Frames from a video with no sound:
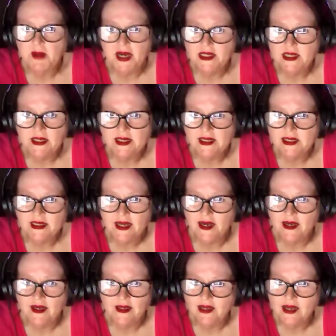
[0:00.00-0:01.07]
matter, does
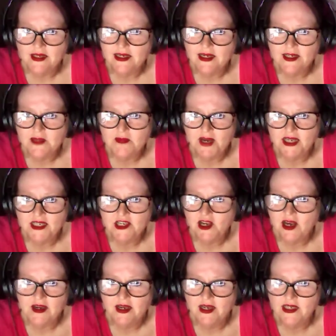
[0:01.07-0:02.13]
it? That doesn't
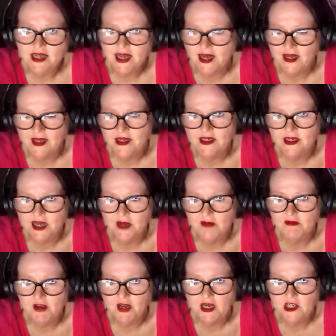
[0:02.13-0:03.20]
matter. Exactly the same
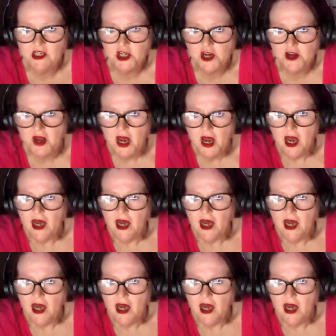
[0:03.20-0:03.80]
feeling as you.